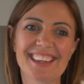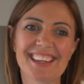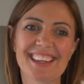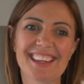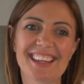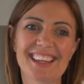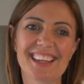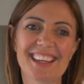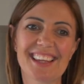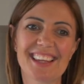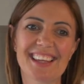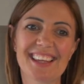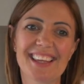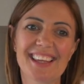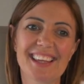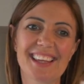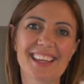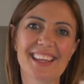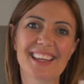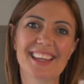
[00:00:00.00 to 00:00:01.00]

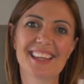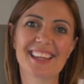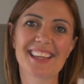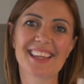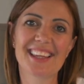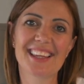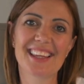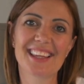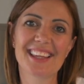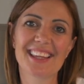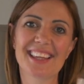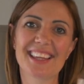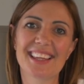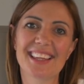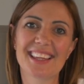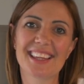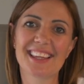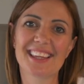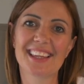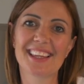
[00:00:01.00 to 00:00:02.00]

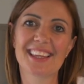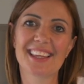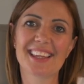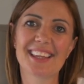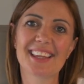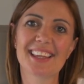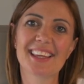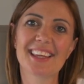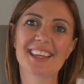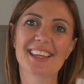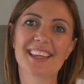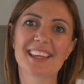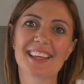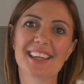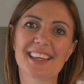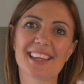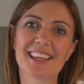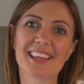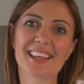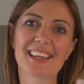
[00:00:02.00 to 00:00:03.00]

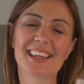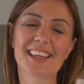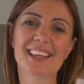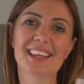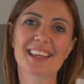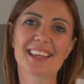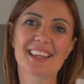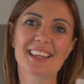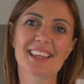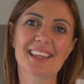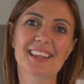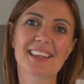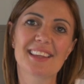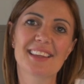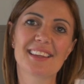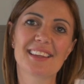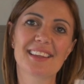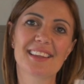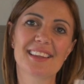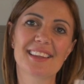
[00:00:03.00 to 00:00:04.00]

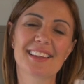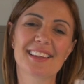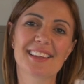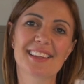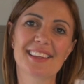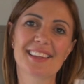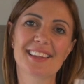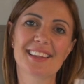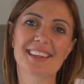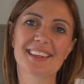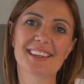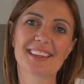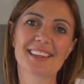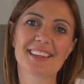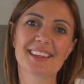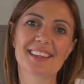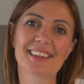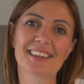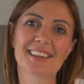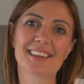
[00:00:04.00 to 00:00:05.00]

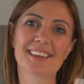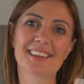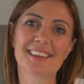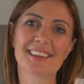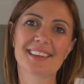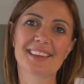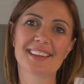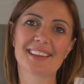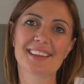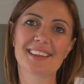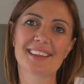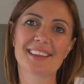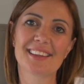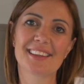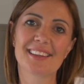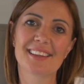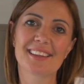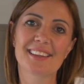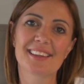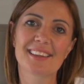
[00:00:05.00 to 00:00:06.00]

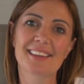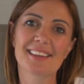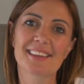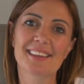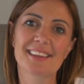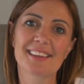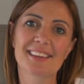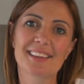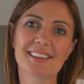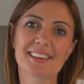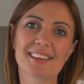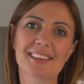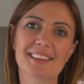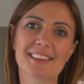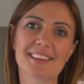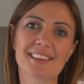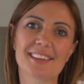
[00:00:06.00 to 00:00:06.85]
[no speech]